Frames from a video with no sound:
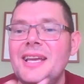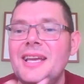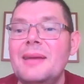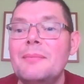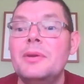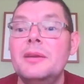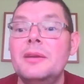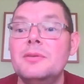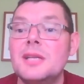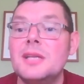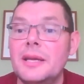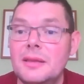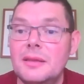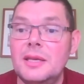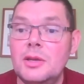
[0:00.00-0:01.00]
But he was like,
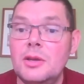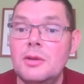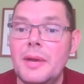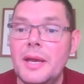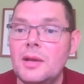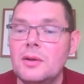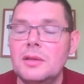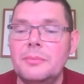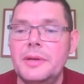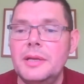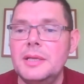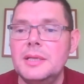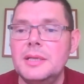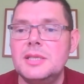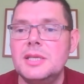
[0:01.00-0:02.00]
you make all the
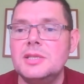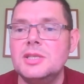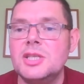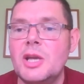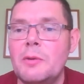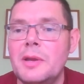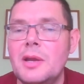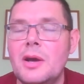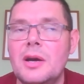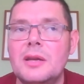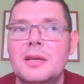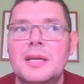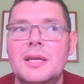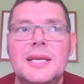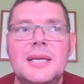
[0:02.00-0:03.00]
breeding decisions going
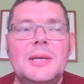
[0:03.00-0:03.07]
on.